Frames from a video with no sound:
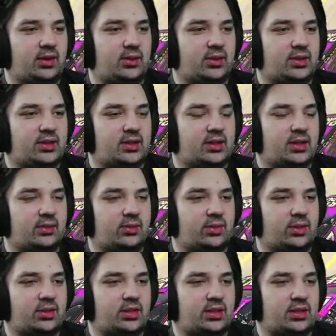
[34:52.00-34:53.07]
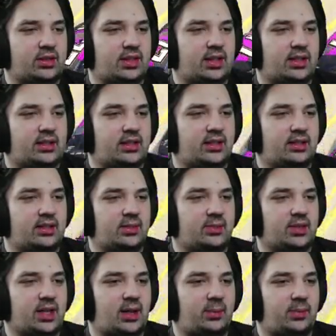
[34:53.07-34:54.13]
to go because he's got Frisch on his ass. He ends up
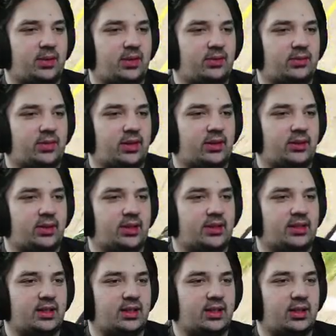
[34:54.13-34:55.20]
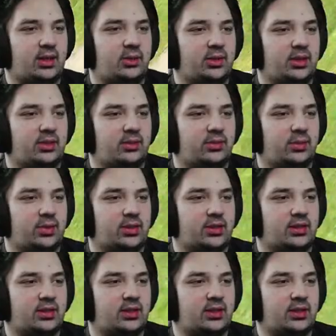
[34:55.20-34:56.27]
tapping Alfredo, gets into Cody,
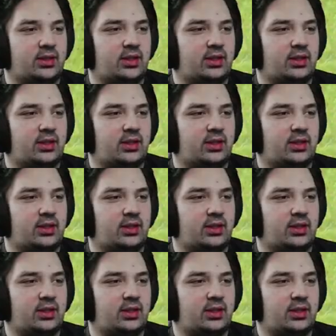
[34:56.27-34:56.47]
unfortunately.